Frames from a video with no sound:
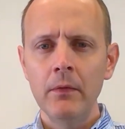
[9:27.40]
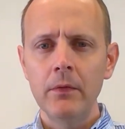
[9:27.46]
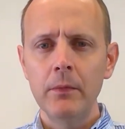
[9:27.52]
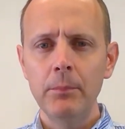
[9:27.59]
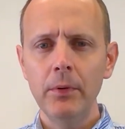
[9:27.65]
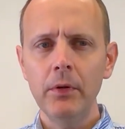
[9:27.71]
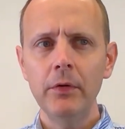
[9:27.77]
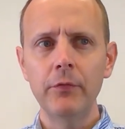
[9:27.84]

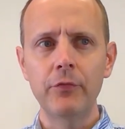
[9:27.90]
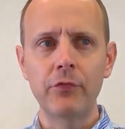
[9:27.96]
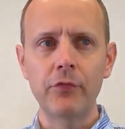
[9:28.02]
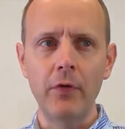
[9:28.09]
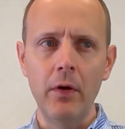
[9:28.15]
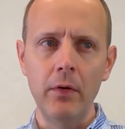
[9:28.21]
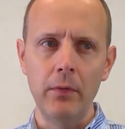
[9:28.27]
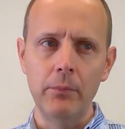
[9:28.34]
The book of
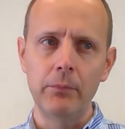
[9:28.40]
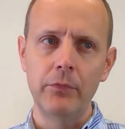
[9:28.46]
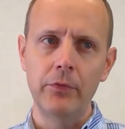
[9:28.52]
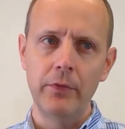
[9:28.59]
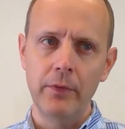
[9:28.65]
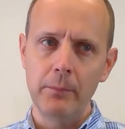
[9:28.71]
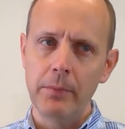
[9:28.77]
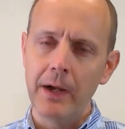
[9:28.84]

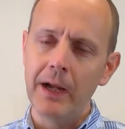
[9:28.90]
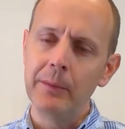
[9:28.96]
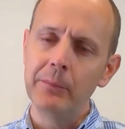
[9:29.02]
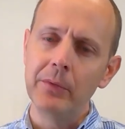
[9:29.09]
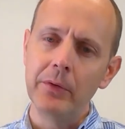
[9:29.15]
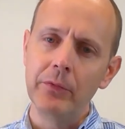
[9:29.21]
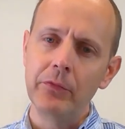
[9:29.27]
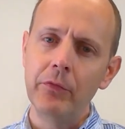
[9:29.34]
Psalms in the
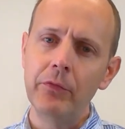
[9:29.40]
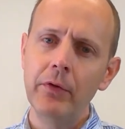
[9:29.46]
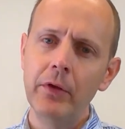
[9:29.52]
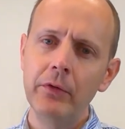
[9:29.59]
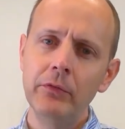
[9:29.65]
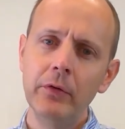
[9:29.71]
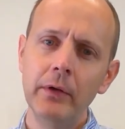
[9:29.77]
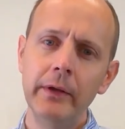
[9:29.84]
Bible is
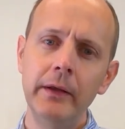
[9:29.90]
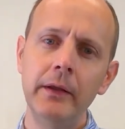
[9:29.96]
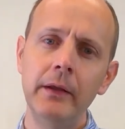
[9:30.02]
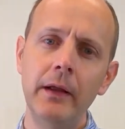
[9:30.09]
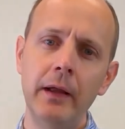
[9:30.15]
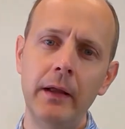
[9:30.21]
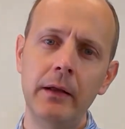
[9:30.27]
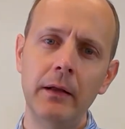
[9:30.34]

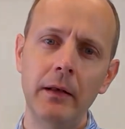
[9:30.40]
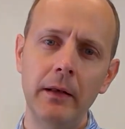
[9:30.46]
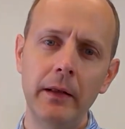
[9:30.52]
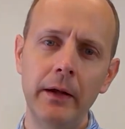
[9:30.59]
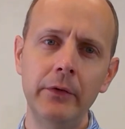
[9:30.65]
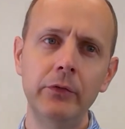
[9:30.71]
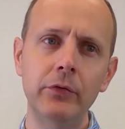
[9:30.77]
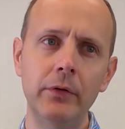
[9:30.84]
essentially a
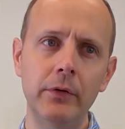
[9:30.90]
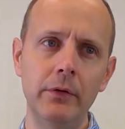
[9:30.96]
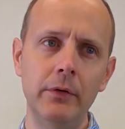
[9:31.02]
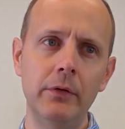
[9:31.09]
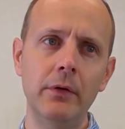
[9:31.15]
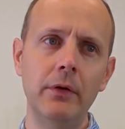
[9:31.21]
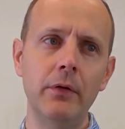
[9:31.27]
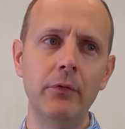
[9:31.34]

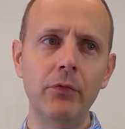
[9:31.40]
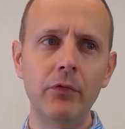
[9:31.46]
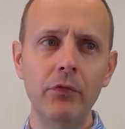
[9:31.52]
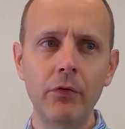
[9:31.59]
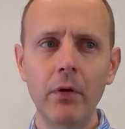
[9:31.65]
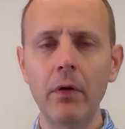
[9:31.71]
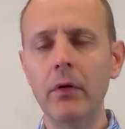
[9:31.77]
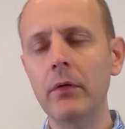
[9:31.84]
collection of
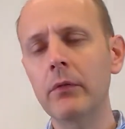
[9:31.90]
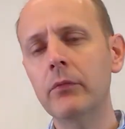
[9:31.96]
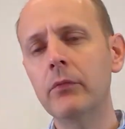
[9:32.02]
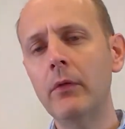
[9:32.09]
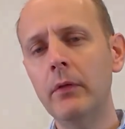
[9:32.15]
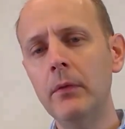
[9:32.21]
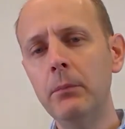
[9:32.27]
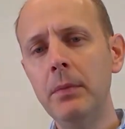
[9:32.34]

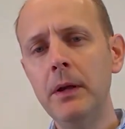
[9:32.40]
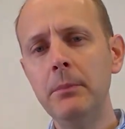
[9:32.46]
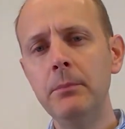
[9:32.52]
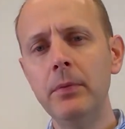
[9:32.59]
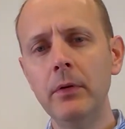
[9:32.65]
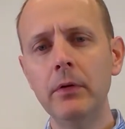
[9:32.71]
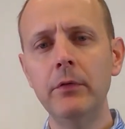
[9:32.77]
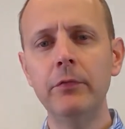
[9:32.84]
songs that the
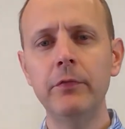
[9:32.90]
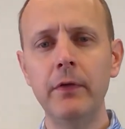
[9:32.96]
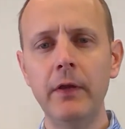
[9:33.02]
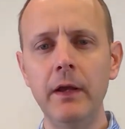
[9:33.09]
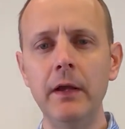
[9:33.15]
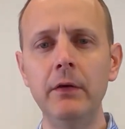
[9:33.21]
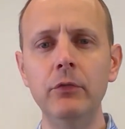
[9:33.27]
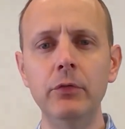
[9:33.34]
people of
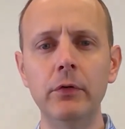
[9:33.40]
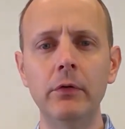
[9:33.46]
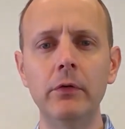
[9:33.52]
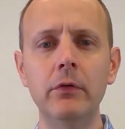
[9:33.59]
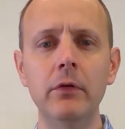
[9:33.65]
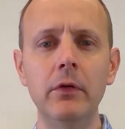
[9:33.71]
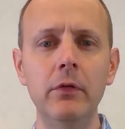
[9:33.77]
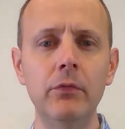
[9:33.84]

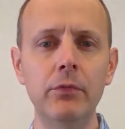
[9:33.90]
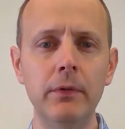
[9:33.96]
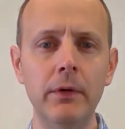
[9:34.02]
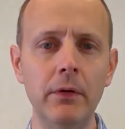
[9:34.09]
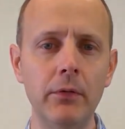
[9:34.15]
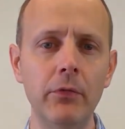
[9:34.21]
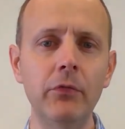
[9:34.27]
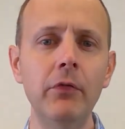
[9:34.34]
ancient
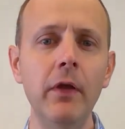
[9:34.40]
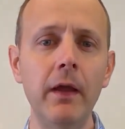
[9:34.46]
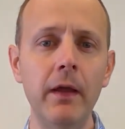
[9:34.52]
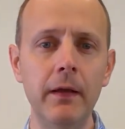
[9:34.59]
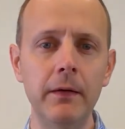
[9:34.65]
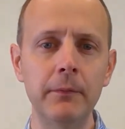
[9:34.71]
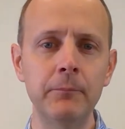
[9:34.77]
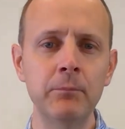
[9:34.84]
Israel
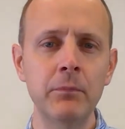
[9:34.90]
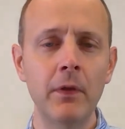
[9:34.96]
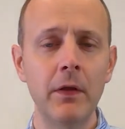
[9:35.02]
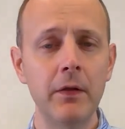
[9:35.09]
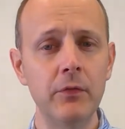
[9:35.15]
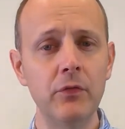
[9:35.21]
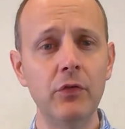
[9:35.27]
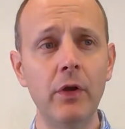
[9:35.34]
sang
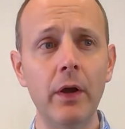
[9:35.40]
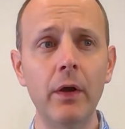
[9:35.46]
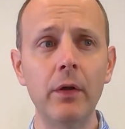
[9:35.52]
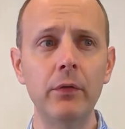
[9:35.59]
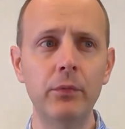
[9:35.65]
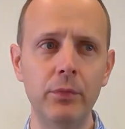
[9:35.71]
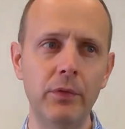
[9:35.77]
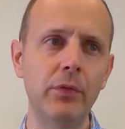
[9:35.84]
and
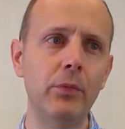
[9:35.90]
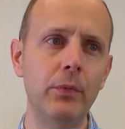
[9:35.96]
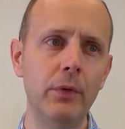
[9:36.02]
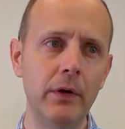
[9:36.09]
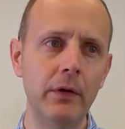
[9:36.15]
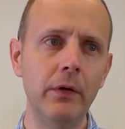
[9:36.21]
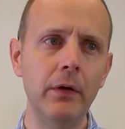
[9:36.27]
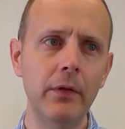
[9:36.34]
shared with
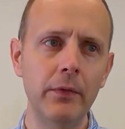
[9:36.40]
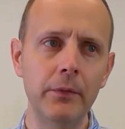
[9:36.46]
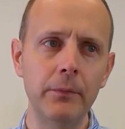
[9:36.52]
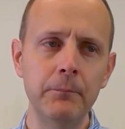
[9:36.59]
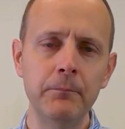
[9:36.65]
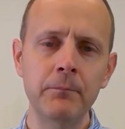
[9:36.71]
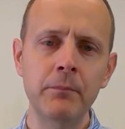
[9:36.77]
one another.